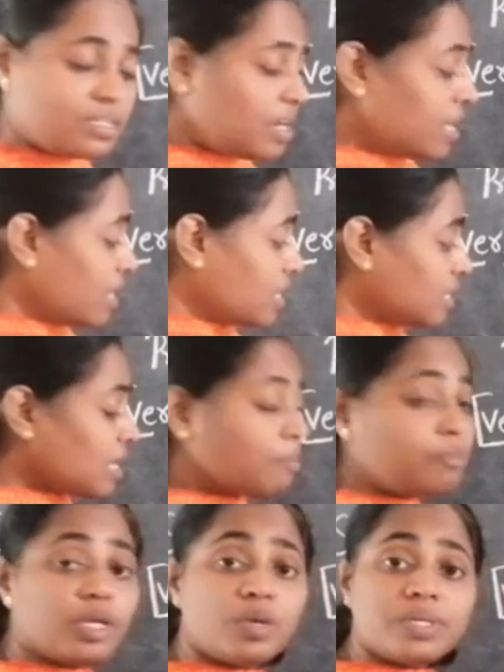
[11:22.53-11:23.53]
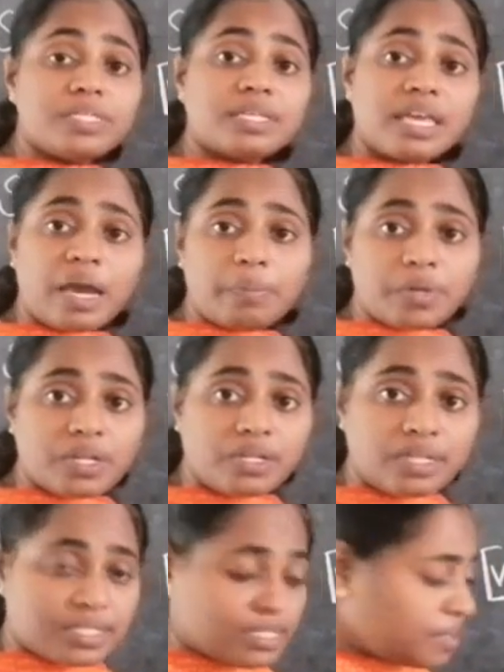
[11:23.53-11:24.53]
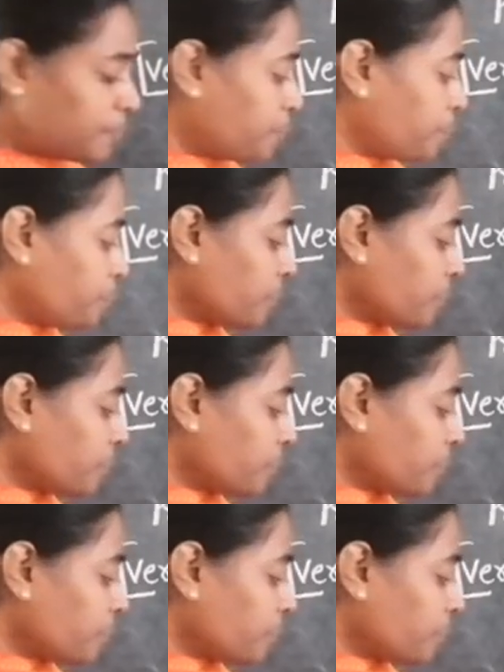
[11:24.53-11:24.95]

studying? W is a capital letter.